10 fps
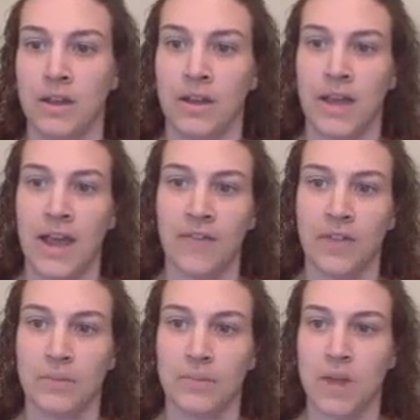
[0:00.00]
having
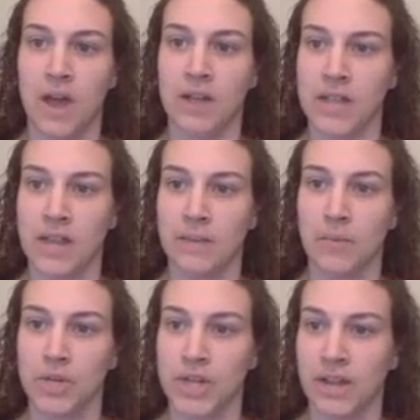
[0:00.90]
them not take
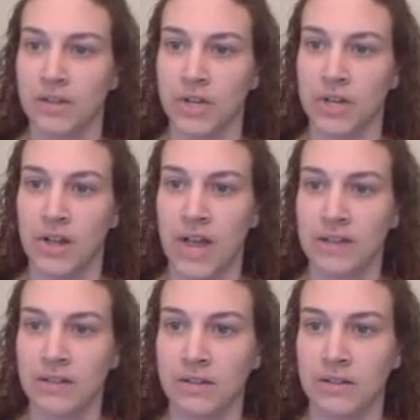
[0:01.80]
more challenging
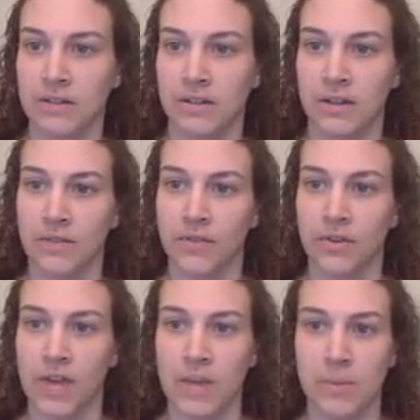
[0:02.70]
classes. If they're
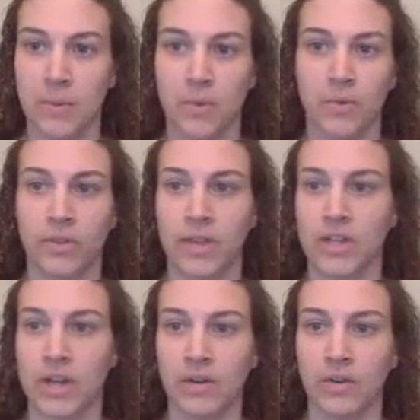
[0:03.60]
capable, they
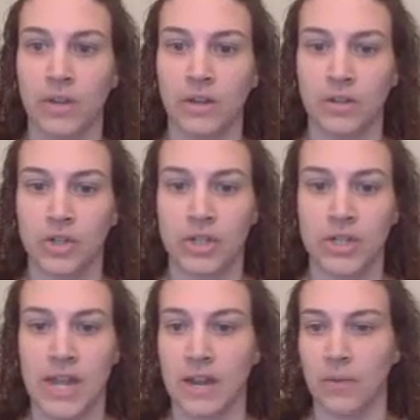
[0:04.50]
generally should
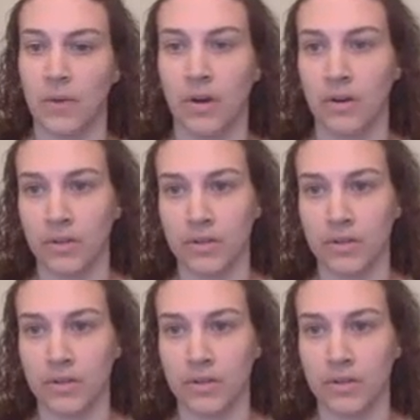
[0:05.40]
take it regardless of